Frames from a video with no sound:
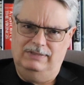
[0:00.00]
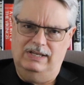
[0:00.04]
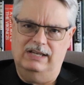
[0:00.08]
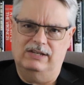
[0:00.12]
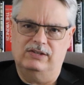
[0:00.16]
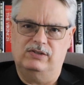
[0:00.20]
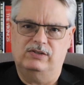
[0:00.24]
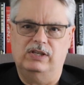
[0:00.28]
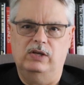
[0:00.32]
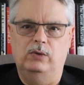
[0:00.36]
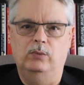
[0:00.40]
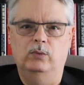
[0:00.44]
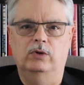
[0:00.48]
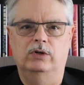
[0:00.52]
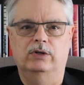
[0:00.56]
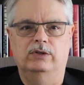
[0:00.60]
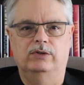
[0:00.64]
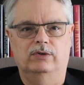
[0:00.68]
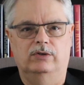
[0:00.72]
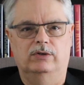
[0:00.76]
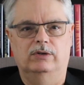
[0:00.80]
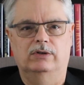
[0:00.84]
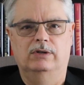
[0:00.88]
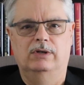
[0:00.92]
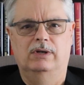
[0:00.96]
Yes, they would,
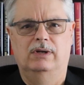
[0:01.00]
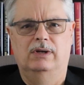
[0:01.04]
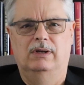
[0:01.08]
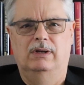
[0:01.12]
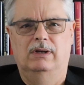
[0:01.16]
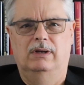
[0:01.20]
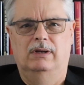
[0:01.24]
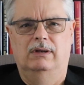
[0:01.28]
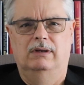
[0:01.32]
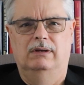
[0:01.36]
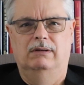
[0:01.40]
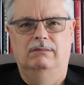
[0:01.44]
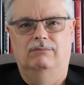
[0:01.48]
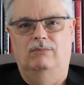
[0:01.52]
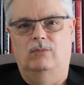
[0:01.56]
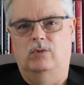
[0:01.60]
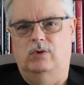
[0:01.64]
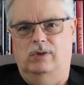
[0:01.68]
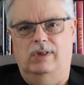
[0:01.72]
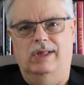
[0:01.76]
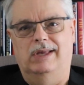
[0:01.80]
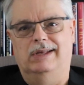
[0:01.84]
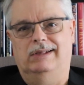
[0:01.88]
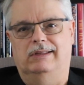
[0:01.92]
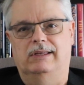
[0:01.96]
or
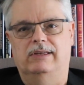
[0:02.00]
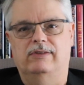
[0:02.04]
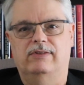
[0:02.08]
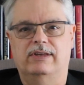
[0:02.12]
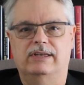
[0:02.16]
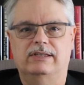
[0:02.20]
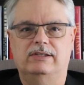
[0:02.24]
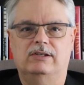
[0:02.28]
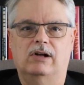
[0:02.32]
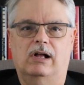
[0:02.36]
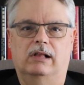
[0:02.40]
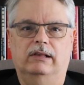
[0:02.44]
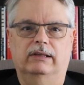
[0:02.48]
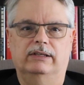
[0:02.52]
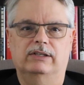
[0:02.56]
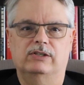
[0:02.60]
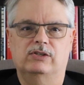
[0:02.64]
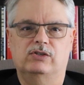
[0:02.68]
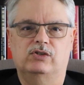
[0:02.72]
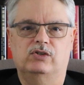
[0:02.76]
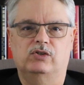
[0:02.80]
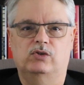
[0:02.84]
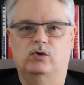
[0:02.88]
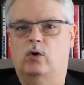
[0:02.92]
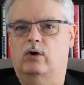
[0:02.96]
more likely they'd call it
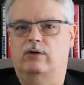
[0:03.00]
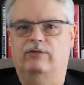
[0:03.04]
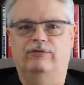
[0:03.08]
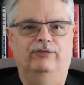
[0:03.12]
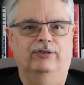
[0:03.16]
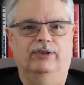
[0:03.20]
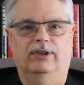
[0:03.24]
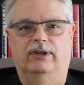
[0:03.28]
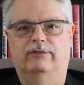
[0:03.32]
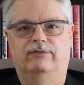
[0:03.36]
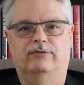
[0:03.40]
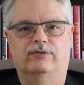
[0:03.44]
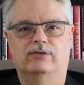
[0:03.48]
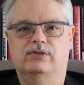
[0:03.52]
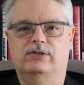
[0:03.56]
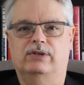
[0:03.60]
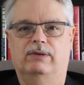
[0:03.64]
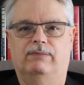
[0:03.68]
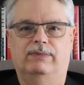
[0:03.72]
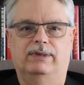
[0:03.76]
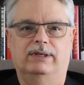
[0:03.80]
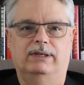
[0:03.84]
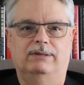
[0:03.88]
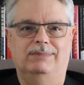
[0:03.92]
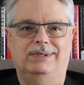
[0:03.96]
snorfluff or
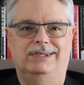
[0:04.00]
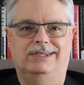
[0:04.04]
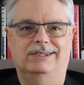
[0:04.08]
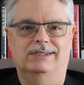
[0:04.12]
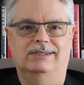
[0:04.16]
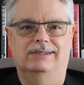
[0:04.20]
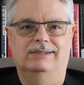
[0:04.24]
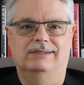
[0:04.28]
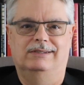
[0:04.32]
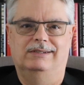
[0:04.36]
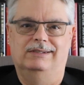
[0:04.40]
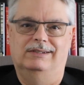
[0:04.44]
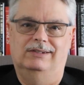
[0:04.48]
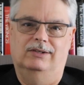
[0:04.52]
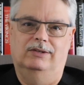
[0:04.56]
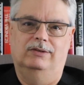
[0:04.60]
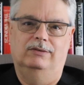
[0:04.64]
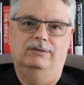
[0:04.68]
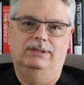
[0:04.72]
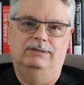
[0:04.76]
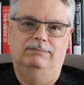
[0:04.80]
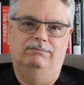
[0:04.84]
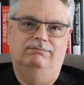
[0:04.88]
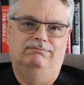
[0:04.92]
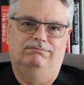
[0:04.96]
something because, you know,
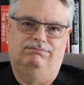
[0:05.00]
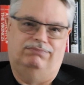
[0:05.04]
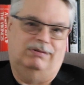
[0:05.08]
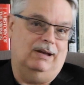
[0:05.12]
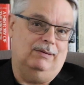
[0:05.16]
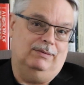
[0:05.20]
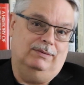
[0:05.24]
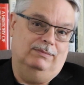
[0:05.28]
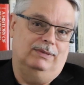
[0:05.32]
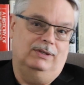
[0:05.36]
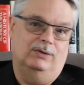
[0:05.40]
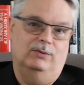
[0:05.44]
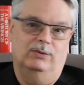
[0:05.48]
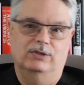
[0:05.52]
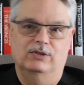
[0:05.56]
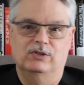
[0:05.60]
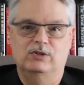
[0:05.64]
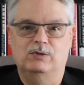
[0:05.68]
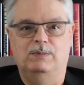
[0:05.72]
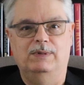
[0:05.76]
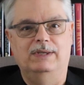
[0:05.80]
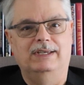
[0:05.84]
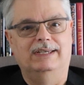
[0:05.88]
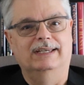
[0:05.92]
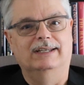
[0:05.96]
they probably wouldn't
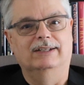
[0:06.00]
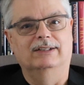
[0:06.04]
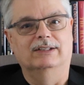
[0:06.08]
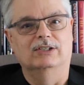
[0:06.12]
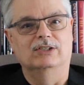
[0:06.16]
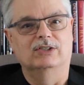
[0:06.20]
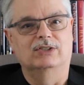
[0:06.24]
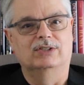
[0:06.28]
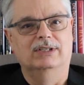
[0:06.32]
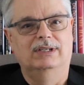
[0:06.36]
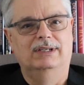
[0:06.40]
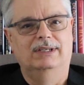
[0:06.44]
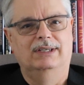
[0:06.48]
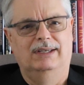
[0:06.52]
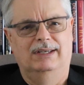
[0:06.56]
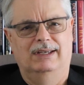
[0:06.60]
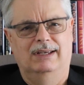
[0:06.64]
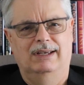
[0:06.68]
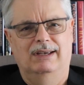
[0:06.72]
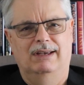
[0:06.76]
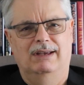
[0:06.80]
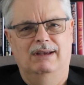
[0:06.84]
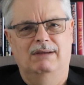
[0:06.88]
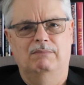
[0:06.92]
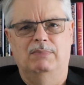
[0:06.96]
speak English.
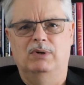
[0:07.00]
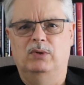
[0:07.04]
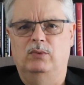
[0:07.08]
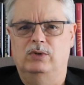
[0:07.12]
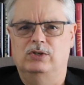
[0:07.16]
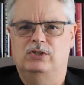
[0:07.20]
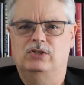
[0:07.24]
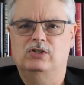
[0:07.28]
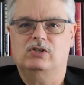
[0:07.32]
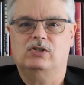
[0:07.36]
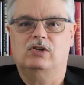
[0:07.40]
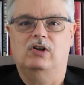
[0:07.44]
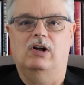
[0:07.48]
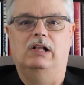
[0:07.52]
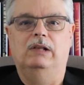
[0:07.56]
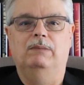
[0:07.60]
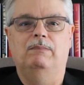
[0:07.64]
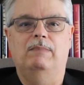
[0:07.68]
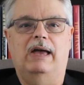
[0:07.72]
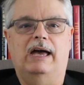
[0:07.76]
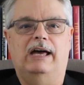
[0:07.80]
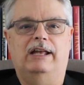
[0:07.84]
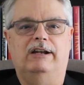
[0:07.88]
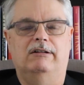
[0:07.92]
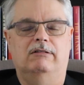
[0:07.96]
But which is called
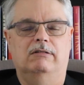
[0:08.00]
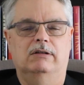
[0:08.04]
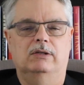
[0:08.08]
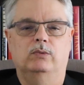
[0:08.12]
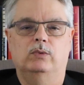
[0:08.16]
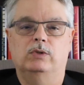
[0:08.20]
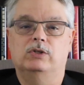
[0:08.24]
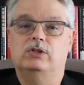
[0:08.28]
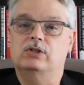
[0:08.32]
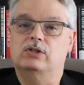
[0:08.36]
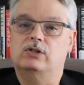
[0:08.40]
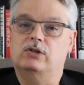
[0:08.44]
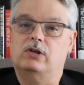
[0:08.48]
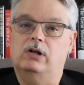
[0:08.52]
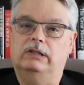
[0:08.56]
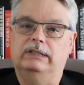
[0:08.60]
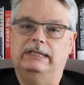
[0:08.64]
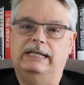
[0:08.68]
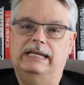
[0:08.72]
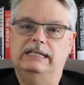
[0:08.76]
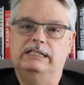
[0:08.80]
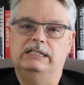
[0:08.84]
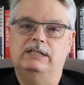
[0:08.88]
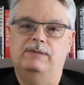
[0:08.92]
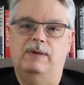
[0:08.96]
matter and which is called
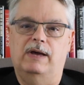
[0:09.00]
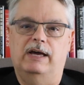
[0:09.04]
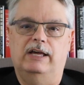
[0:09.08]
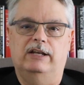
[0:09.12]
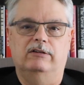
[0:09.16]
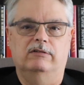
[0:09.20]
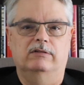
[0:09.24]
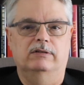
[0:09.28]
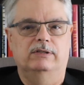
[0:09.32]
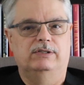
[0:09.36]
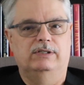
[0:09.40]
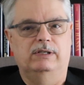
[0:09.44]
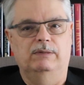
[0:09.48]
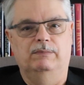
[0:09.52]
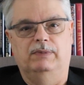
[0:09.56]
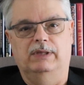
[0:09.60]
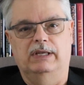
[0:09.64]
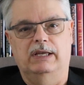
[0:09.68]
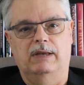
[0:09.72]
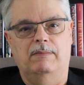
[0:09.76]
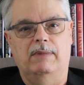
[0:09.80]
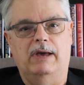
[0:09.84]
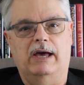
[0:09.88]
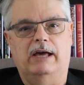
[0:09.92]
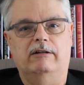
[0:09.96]
antimatter is
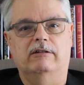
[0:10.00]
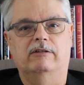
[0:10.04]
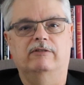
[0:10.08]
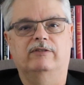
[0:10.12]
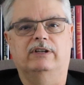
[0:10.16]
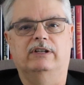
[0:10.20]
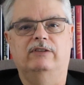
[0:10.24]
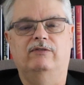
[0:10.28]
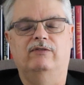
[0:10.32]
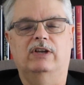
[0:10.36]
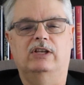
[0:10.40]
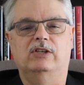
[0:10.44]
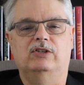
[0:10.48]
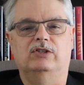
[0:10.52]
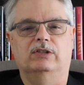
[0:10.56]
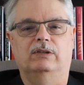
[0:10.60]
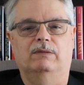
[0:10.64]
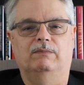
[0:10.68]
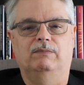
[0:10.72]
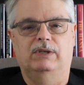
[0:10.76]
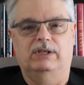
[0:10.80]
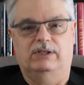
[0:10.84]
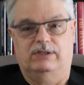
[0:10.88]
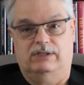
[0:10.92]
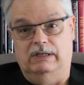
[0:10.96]
simply a matter of
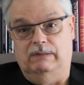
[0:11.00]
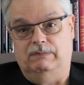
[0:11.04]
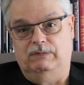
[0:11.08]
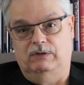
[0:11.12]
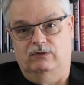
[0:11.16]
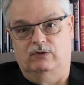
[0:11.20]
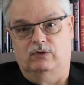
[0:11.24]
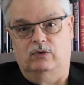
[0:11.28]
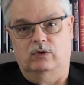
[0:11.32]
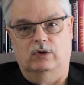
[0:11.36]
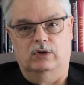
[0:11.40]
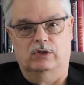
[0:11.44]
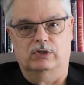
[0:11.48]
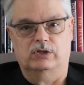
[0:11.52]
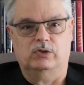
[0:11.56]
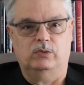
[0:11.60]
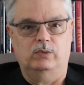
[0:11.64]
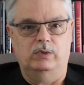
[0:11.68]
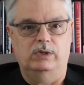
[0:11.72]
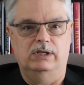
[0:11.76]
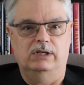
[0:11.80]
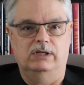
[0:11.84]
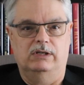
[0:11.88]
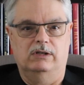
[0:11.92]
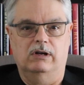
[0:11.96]
convention, except, of course,
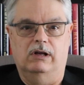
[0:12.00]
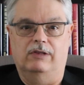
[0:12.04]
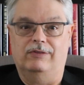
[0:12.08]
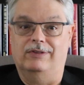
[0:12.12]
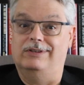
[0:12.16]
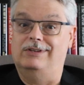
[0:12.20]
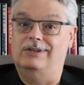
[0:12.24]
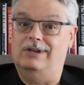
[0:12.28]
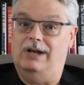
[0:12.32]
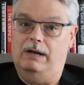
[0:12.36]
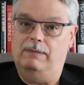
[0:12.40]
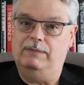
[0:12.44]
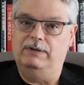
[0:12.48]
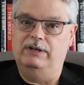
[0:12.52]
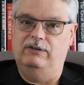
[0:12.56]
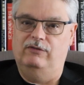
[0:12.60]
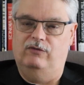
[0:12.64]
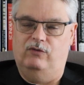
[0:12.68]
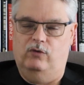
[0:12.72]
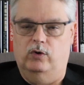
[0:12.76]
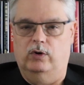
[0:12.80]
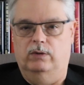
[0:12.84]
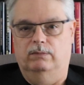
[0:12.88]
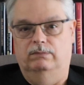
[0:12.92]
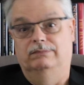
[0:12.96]
we call the dominant
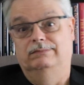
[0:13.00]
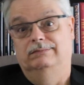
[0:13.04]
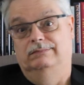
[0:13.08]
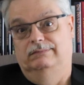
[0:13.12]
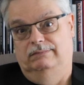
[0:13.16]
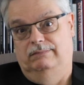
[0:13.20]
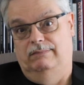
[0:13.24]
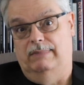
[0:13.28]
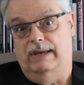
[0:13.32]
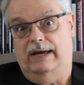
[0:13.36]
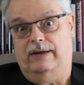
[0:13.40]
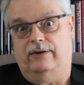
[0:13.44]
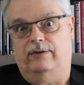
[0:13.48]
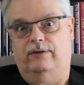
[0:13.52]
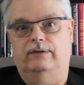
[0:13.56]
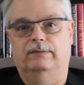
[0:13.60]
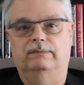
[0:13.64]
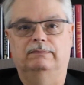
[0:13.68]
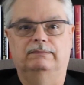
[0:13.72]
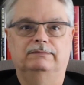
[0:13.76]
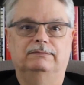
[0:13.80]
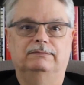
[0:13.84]
form matter.